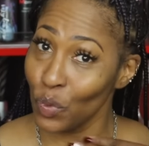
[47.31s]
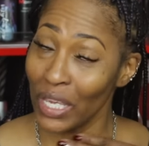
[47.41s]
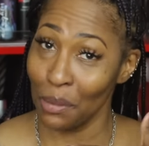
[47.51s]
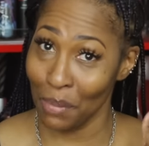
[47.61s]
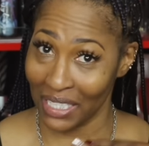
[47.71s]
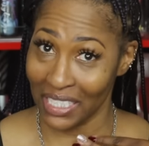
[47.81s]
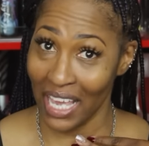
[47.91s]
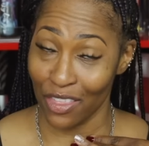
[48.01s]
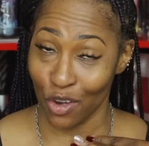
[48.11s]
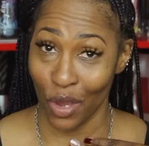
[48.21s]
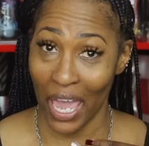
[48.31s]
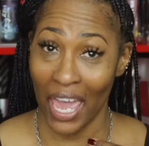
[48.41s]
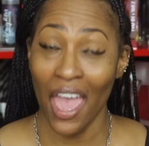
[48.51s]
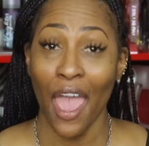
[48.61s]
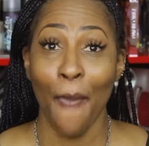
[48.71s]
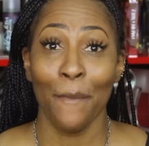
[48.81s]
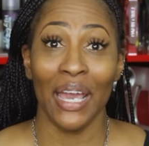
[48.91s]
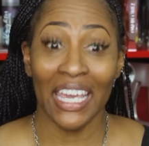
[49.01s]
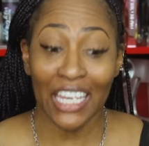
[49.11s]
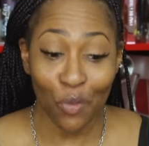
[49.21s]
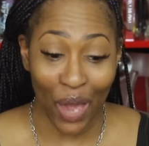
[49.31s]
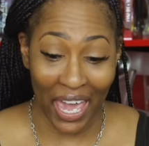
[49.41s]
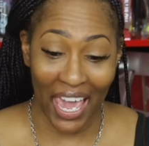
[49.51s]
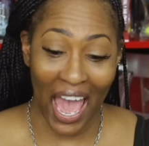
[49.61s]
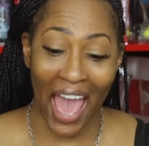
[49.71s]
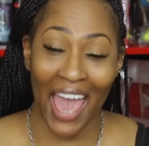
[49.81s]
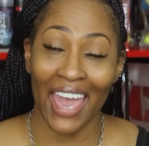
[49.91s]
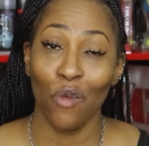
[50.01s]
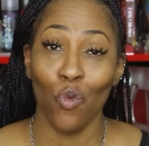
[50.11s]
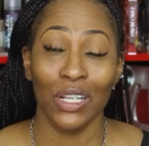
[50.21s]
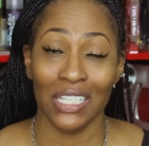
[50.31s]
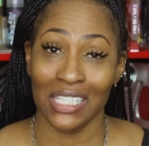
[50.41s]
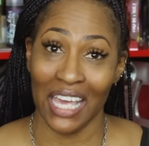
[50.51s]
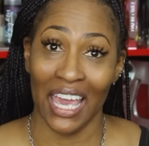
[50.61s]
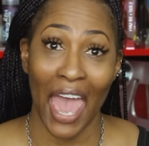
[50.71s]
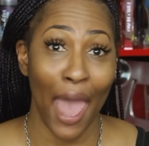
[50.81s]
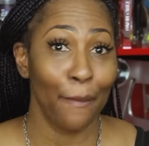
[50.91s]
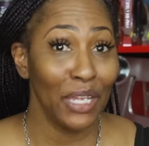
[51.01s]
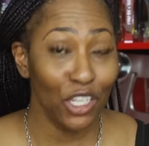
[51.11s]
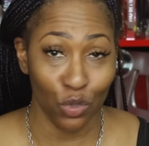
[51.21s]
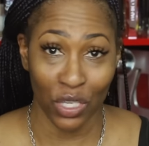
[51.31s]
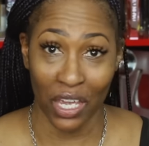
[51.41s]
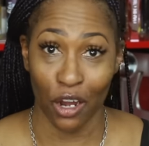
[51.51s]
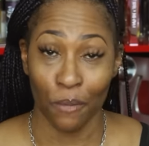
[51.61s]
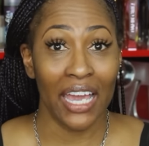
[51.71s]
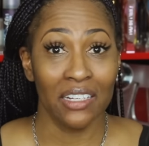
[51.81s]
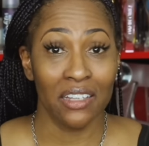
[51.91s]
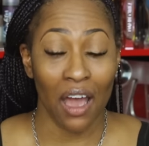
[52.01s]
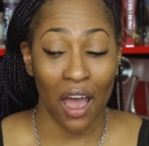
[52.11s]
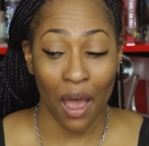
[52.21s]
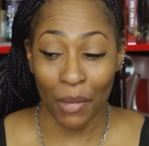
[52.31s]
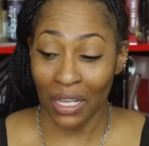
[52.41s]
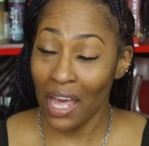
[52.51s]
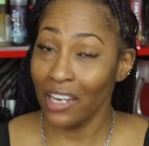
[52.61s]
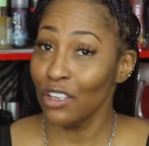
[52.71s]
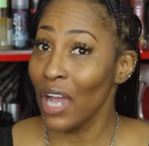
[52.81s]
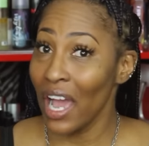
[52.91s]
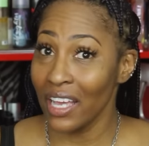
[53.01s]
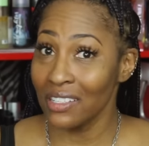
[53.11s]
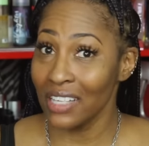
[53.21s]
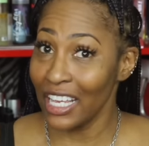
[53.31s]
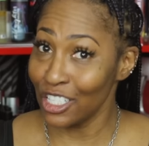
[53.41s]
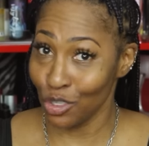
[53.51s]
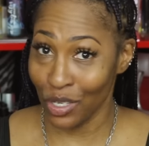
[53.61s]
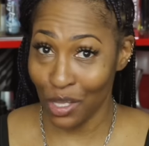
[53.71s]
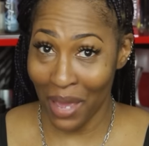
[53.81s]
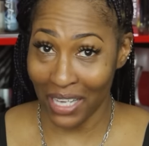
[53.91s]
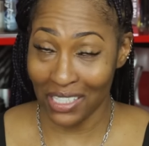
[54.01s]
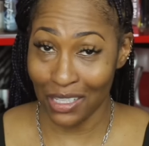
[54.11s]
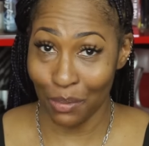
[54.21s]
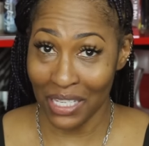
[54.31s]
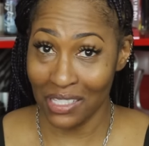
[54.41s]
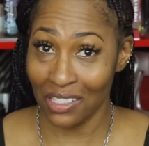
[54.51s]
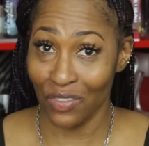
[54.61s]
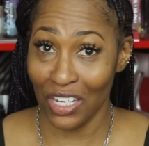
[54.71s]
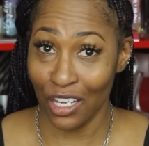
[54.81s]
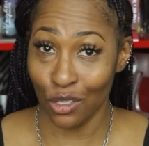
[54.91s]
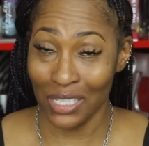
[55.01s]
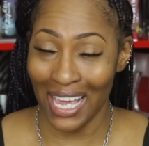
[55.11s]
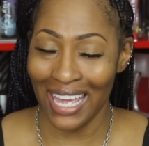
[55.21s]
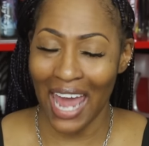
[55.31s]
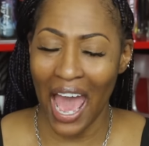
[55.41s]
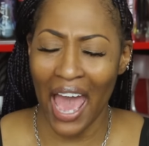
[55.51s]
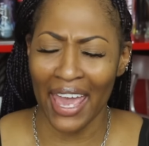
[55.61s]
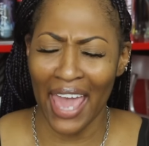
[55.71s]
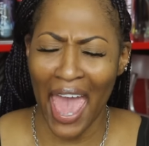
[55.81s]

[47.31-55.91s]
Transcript: we getting back together, okay? But anyway, I want to say Happy New Year. And um, a lot of you guys enjoy the Back to the Basics videos. And I